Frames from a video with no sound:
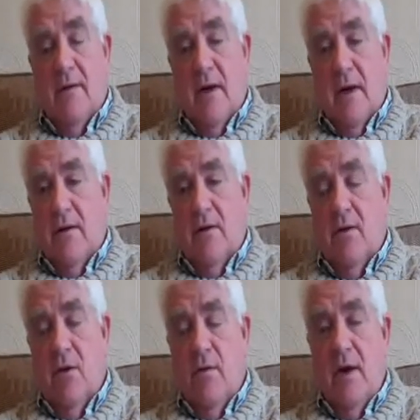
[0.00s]
and the
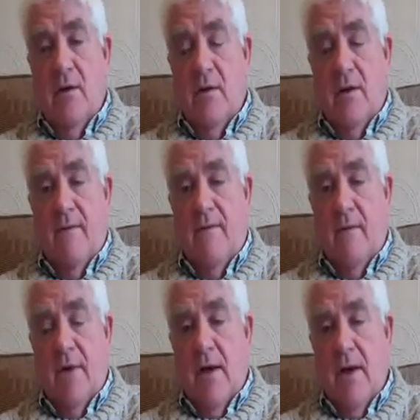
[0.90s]
only way I
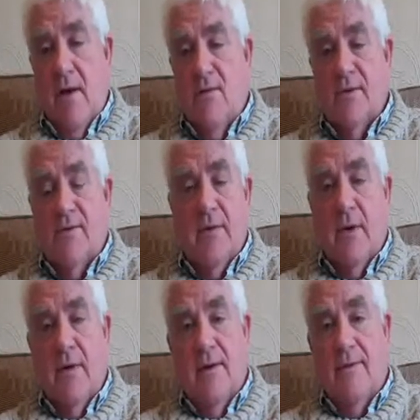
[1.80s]
was
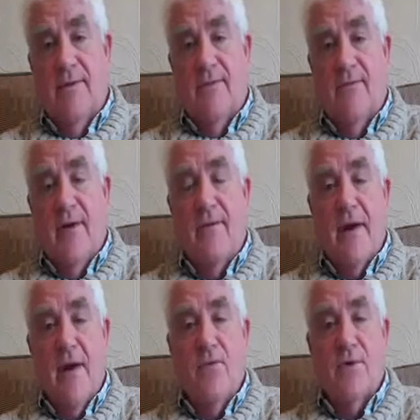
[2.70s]
found
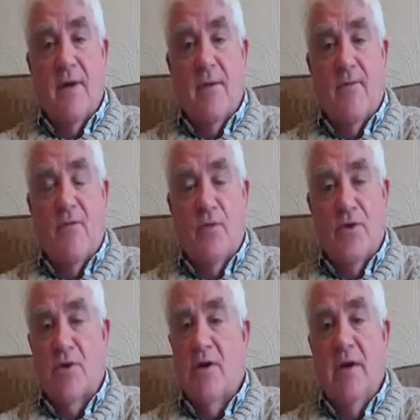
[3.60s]
out was that through the
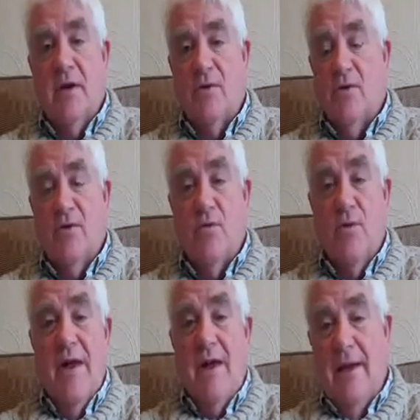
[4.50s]
screening. There was no other
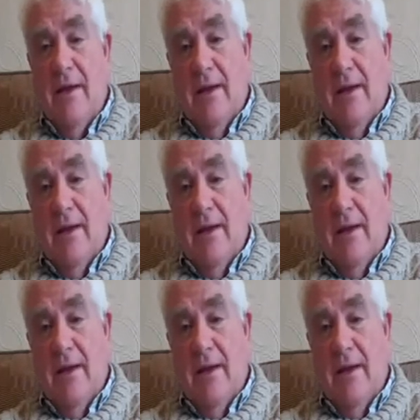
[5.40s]
way.